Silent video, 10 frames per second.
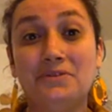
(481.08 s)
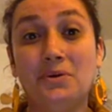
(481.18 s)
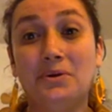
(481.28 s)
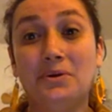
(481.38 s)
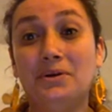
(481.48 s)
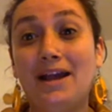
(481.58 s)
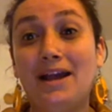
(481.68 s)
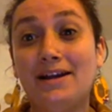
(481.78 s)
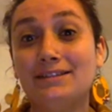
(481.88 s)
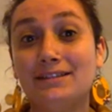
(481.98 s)
or
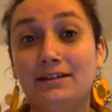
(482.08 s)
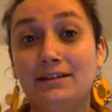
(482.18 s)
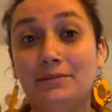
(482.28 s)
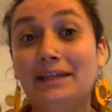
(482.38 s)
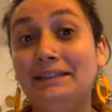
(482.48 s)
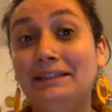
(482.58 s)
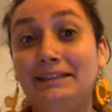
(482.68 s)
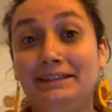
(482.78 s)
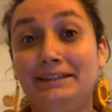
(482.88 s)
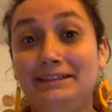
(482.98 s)
has any
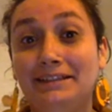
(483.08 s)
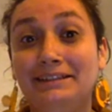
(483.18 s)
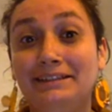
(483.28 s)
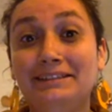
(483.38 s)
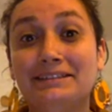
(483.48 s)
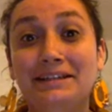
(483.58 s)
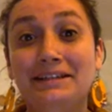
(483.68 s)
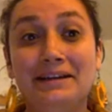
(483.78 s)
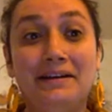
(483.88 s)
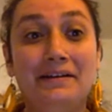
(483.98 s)
hidden agendas.
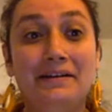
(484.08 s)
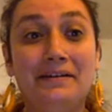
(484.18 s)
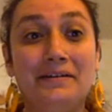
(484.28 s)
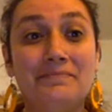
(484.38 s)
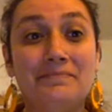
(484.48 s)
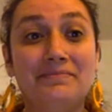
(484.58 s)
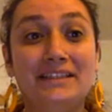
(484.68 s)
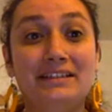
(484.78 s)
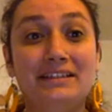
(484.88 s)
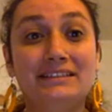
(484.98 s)

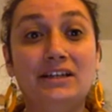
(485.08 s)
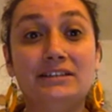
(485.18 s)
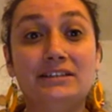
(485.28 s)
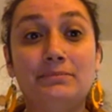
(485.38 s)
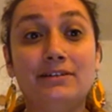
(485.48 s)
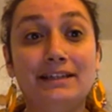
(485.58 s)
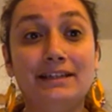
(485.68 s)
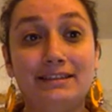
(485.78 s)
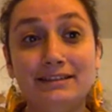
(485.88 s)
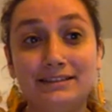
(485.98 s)
It talks about
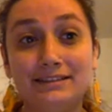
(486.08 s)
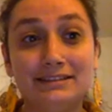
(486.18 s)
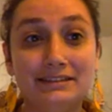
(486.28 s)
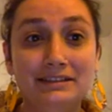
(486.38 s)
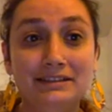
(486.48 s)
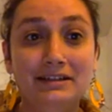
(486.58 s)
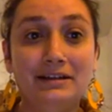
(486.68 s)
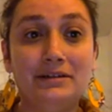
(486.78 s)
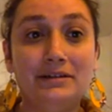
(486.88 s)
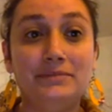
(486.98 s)
ethics,
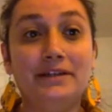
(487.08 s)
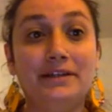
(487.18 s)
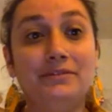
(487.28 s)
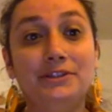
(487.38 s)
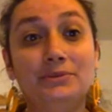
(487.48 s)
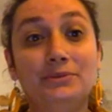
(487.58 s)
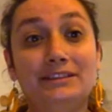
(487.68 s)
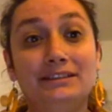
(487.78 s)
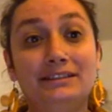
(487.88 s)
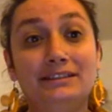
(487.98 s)
not only with
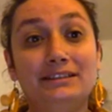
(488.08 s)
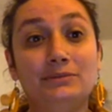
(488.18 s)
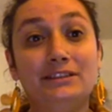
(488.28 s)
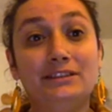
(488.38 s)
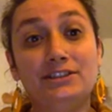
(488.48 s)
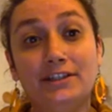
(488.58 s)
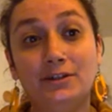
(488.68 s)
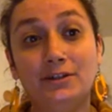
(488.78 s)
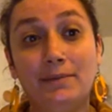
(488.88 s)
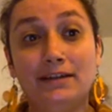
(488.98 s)
the
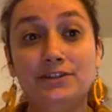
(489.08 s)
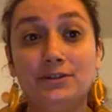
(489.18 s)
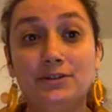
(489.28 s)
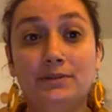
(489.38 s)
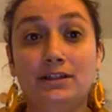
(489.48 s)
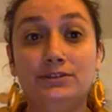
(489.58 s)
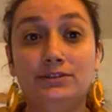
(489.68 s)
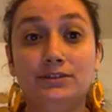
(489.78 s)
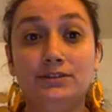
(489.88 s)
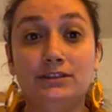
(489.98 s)
general manager but
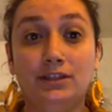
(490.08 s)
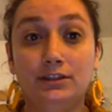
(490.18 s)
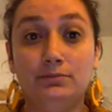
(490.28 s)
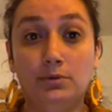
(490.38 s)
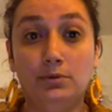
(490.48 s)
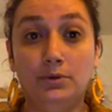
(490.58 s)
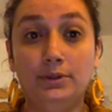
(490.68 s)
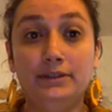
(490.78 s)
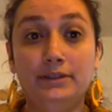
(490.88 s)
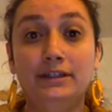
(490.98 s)
also the SAWS
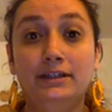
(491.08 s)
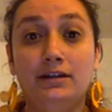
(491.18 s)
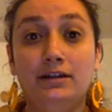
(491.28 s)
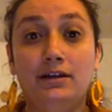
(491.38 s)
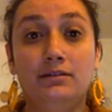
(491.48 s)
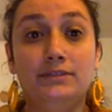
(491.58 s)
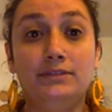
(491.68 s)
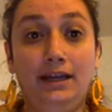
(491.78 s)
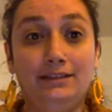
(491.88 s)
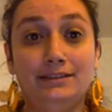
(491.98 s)
board.
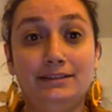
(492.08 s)
That